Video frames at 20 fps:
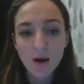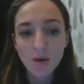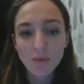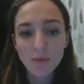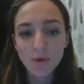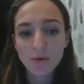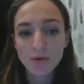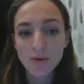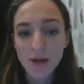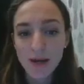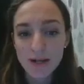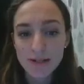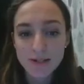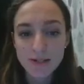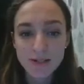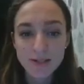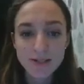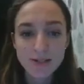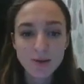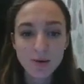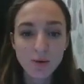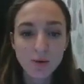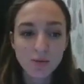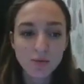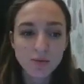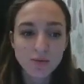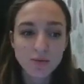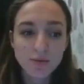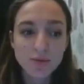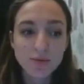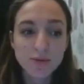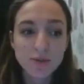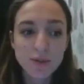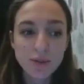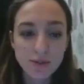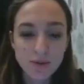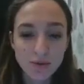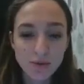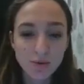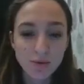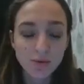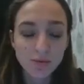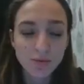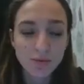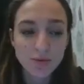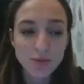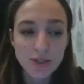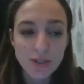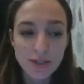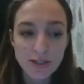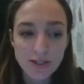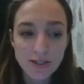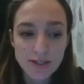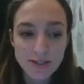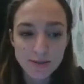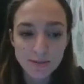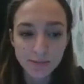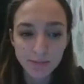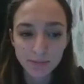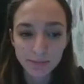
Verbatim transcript: prosthetics of, of teeth.